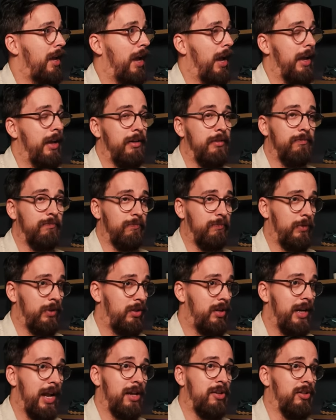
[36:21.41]
And you
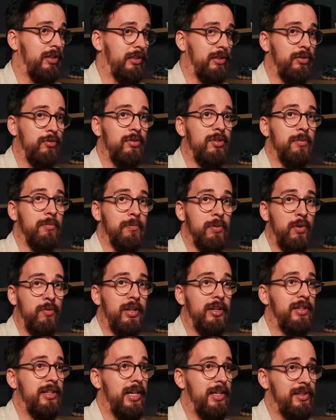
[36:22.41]
can actually do
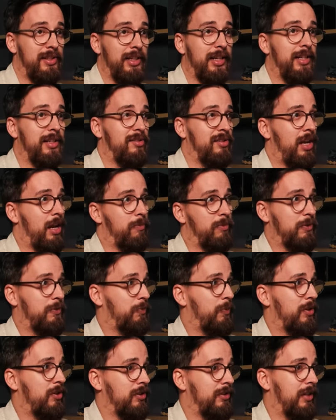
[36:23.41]
component testing in Cypress,
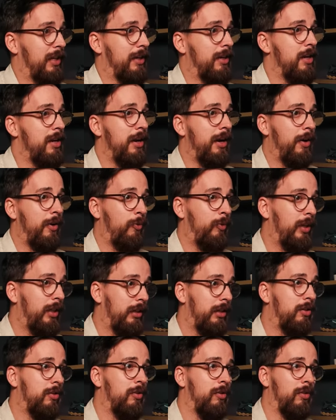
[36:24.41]
which is like
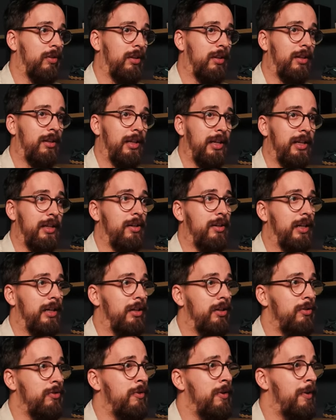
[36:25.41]
really cool thing you can
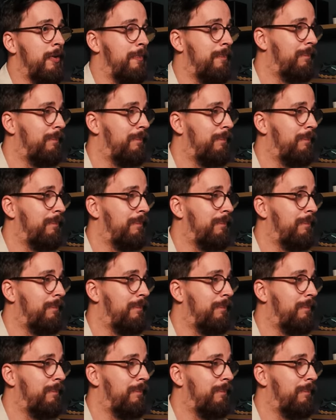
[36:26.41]
do.